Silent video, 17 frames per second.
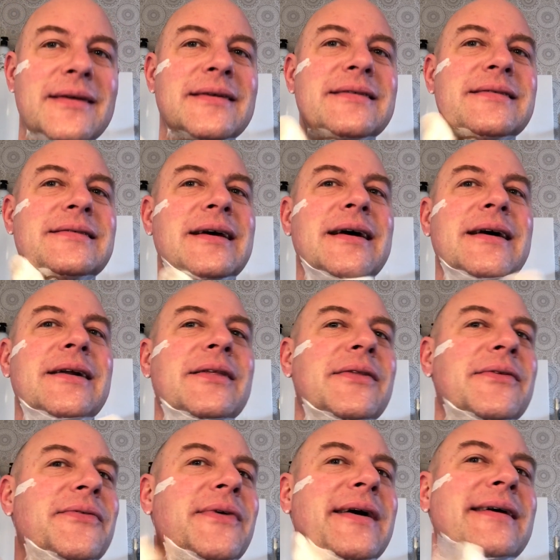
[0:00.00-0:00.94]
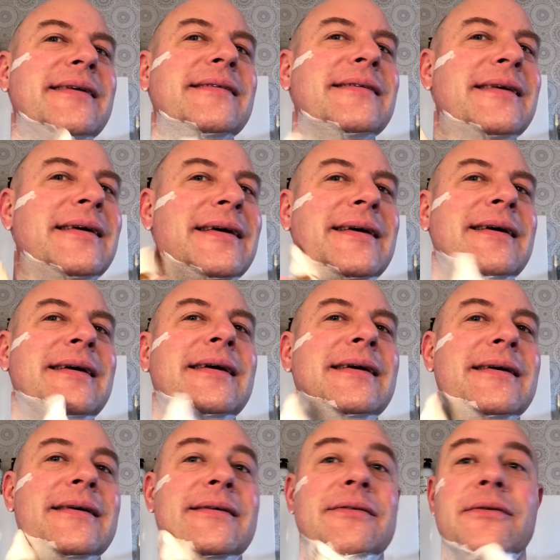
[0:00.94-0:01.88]
side of the face.
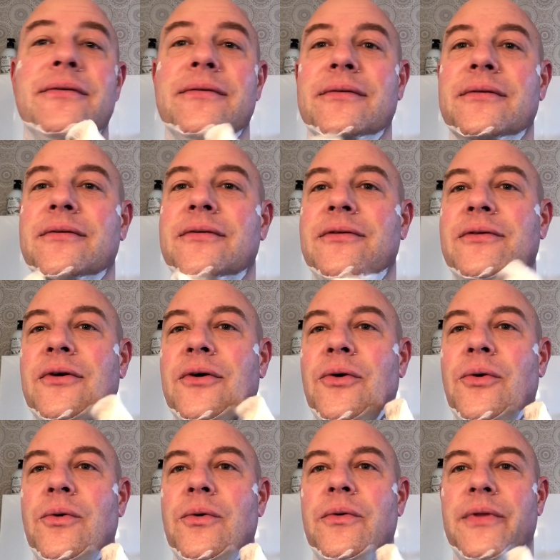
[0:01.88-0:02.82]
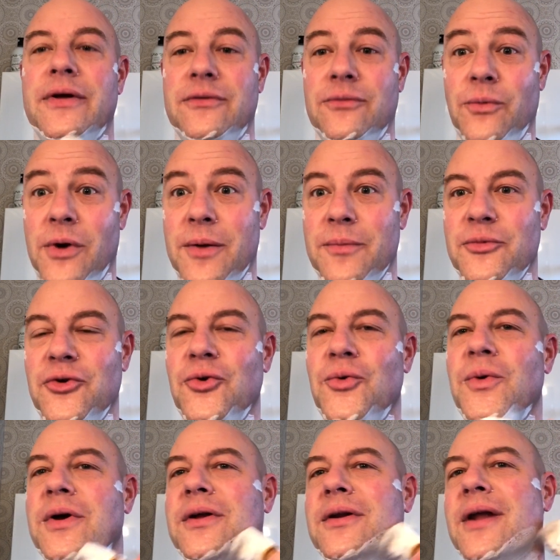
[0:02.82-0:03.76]
So that's what I'm
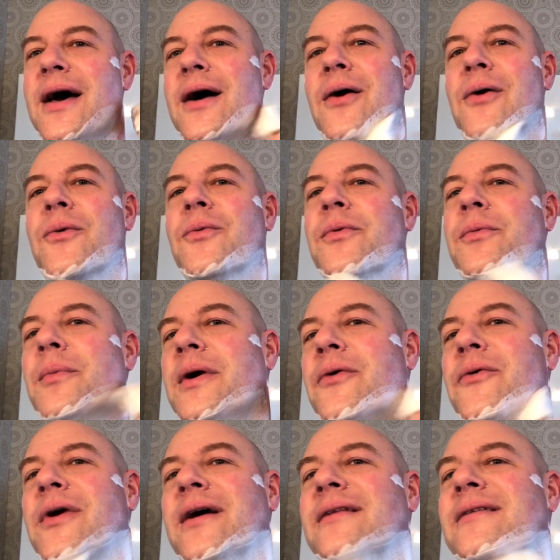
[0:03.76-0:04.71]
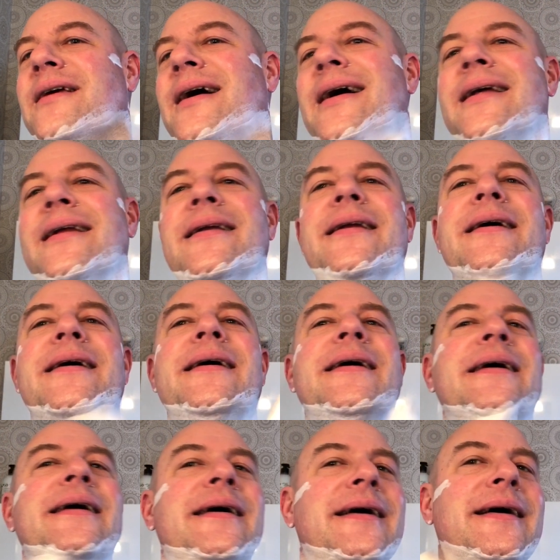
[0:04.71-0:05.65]
doing now with my right hand.
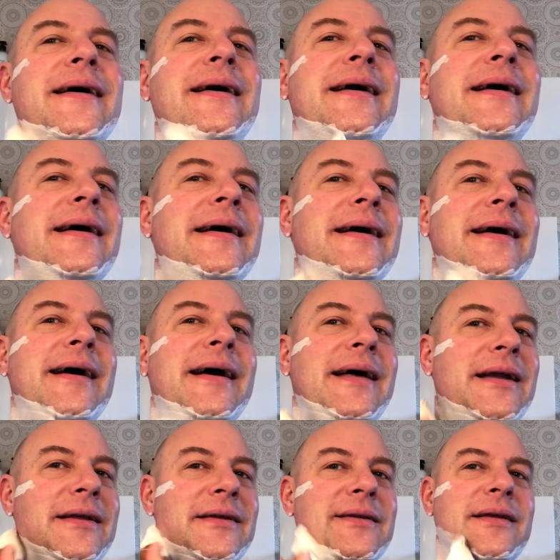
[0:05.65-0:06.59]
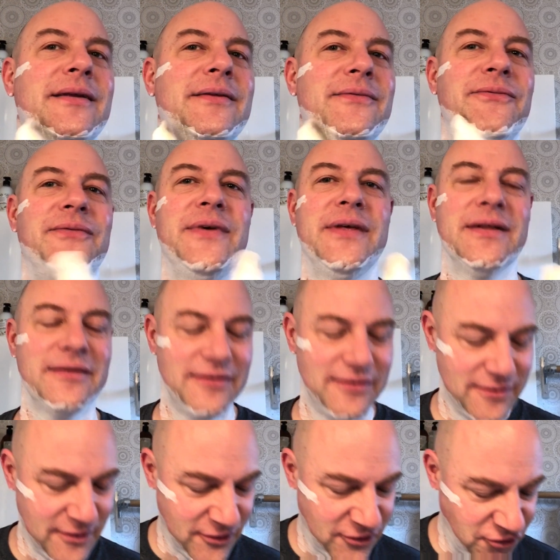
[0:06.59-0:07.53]
And it
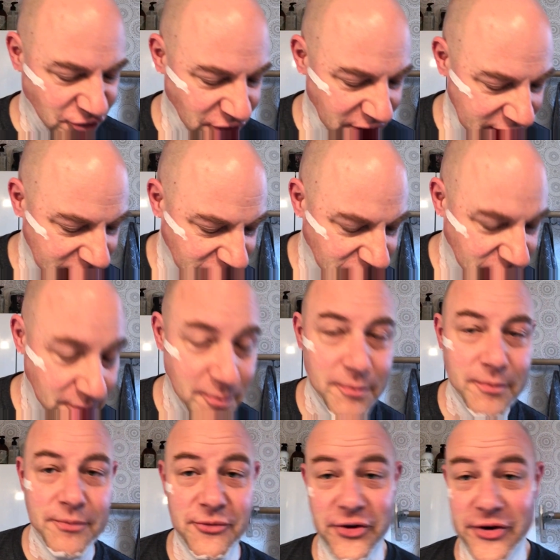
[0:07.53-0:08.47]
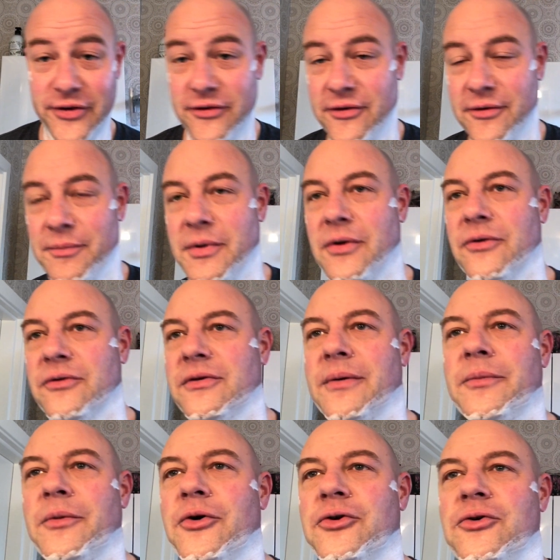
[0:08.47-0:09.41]
feels strange just because
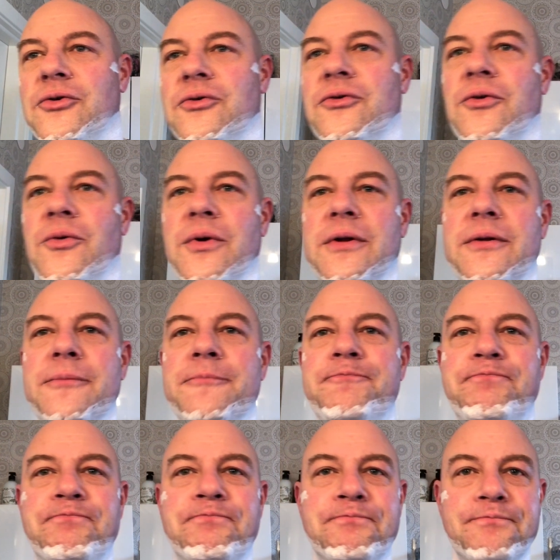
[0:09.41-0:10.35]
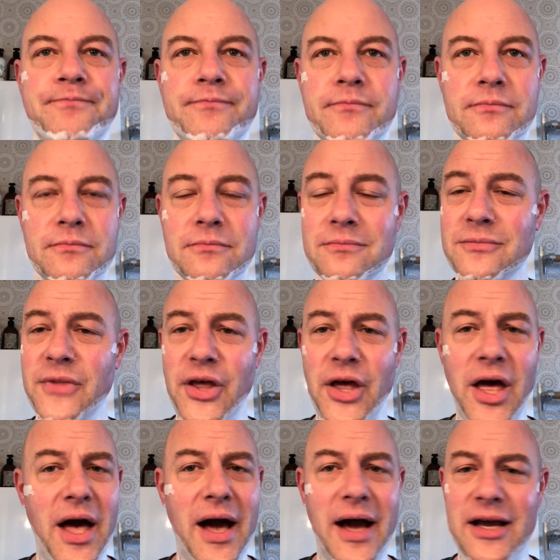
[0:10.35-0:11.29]
I'm not used to it.
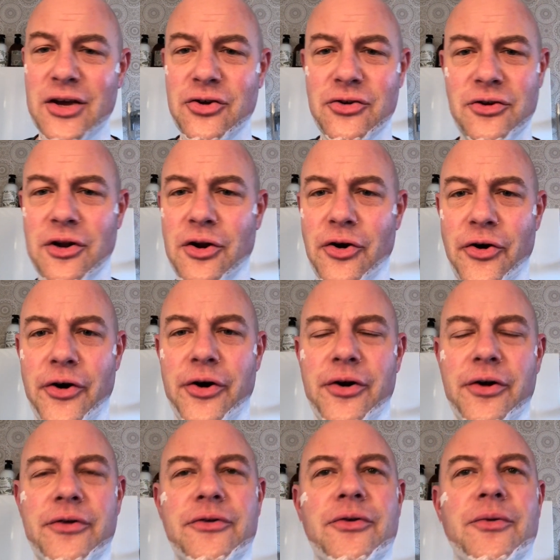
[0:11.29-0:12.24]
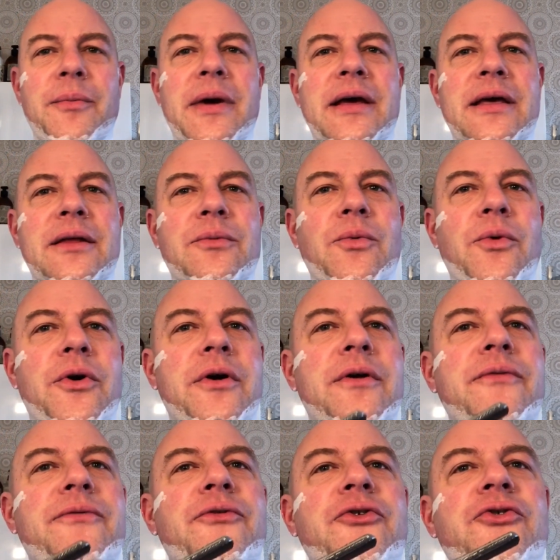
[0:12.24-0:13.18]
I could learn to make it
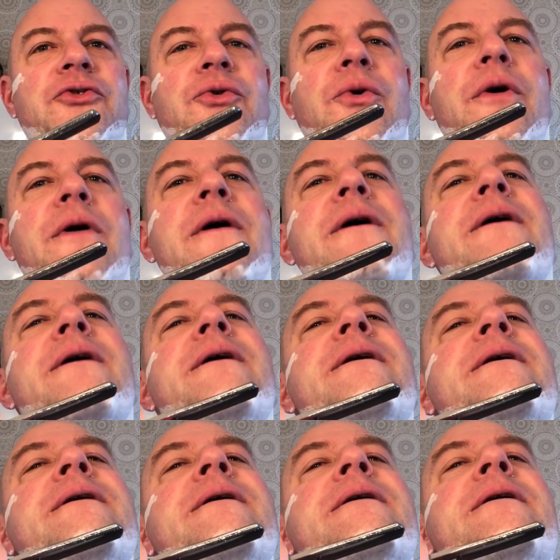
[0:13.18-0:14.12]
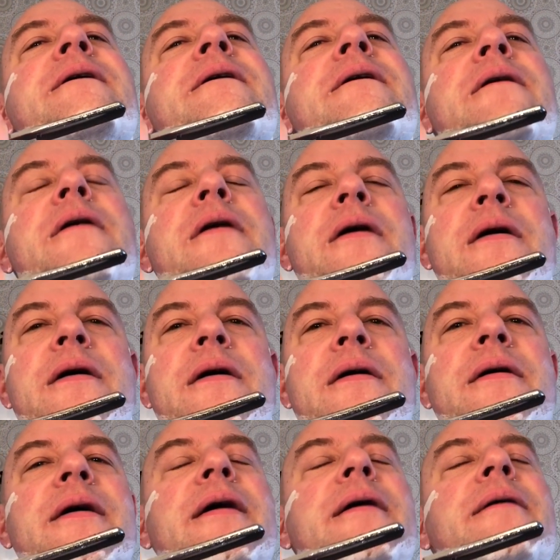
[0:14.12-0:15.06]
work for sure.
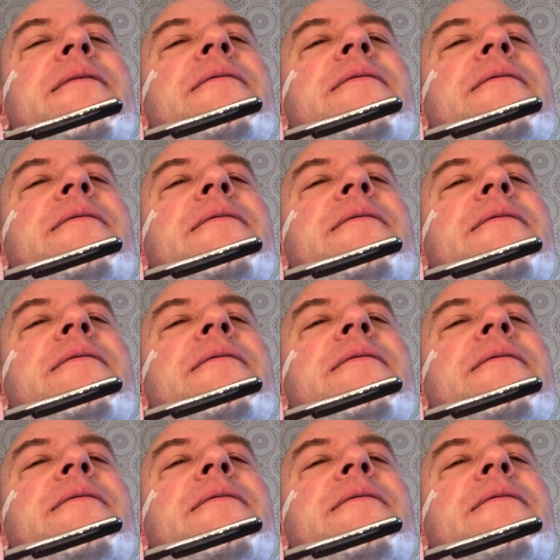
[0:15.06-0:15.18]
Right